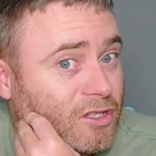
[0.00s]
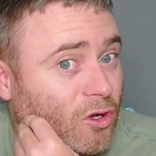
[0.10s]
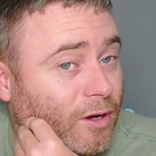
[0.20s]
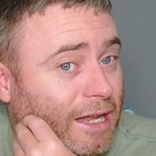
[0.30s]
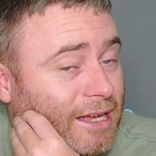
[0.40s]

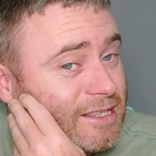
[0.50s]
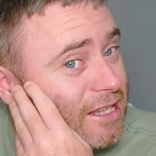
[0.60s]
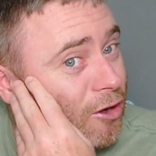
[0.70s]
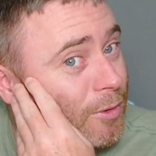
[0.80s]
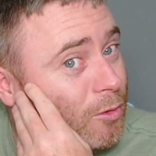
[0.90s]
sorry
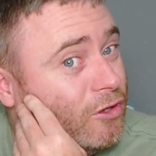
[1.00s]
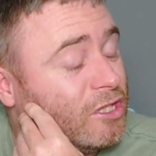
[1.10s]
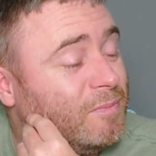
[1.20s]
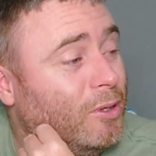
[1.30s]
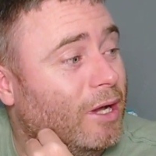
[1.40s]
lads, that'll be
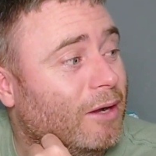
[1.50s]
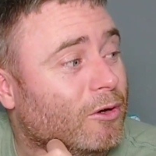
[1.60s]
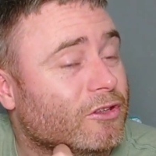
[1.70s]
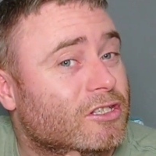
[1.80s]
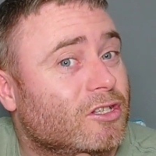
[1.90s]
one that's put
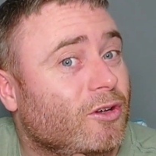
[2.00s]
out on the